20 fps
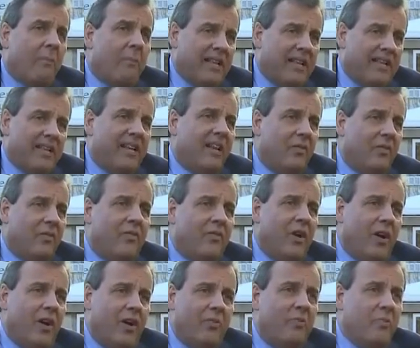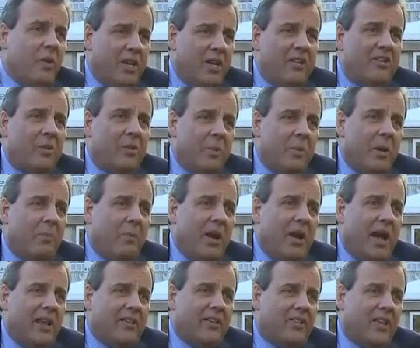I did it in front of millions of people
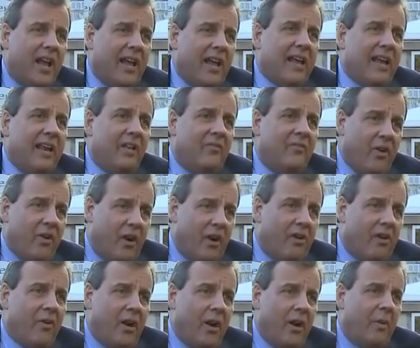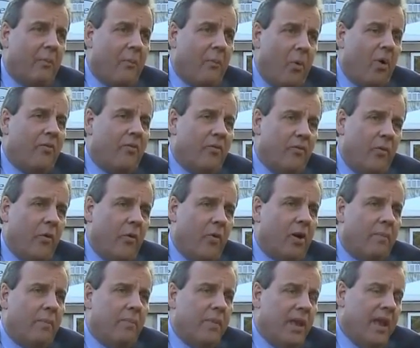last night in a very, very important
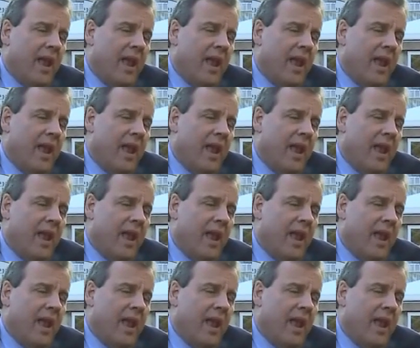forum.